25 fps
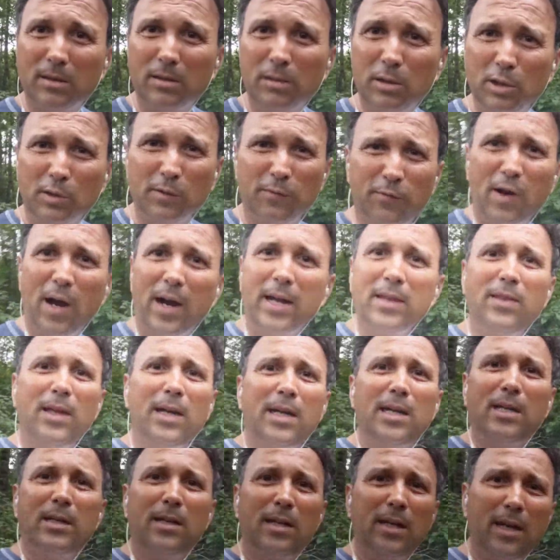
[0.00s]
you'll find
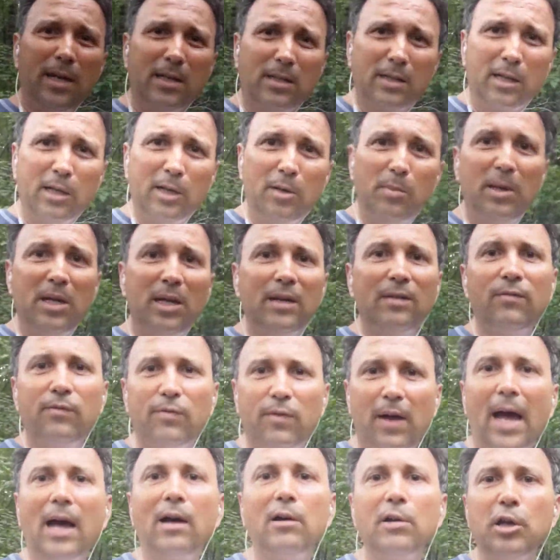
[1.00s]
that it can be
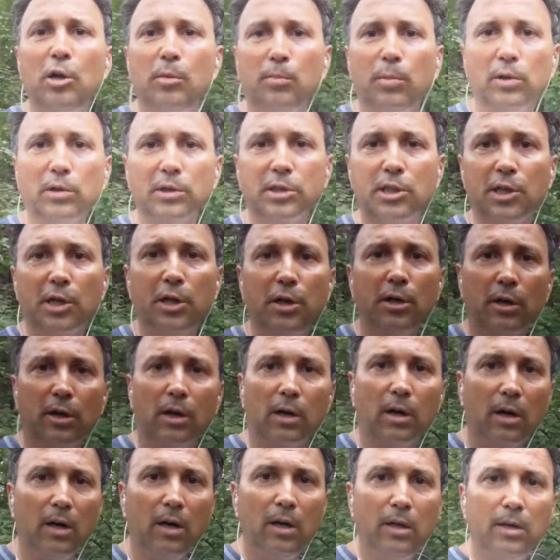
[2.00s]
invaluable to
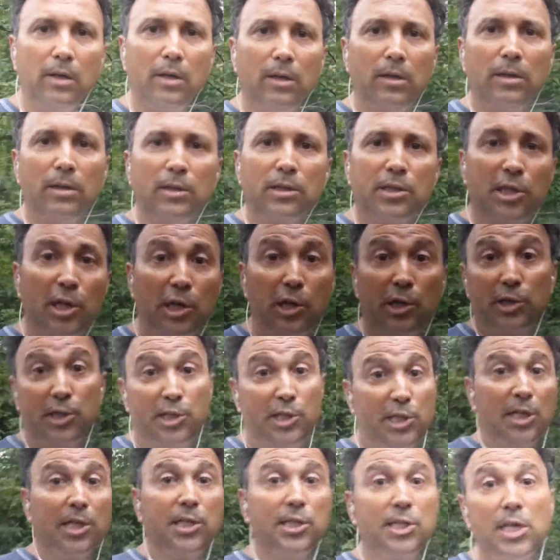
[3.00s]
your
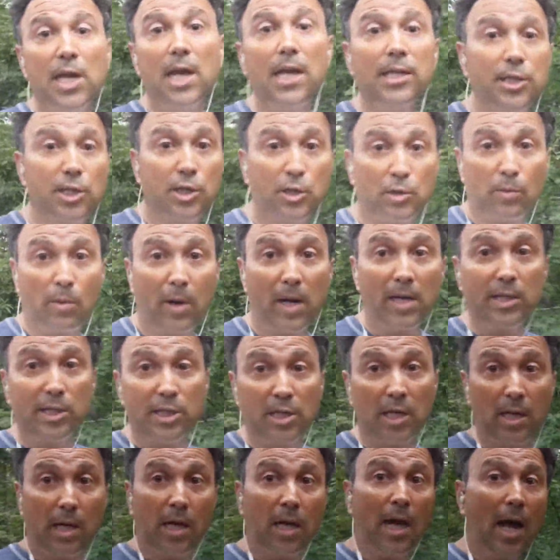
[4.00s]
success to
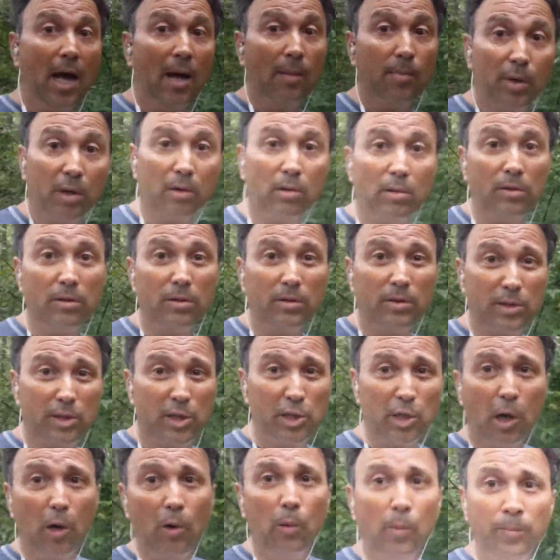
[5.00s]
raising capital.
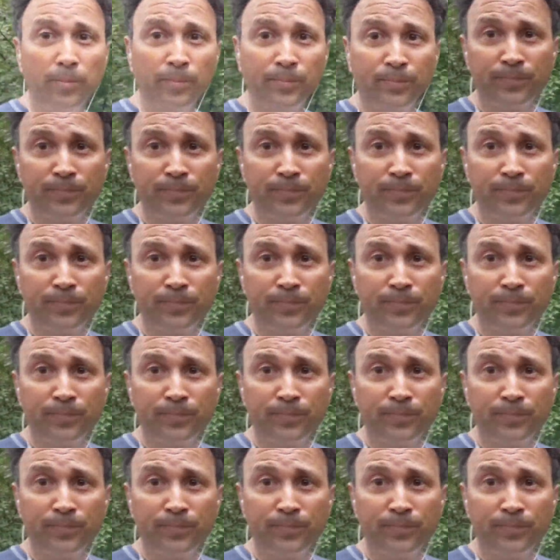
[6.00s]
So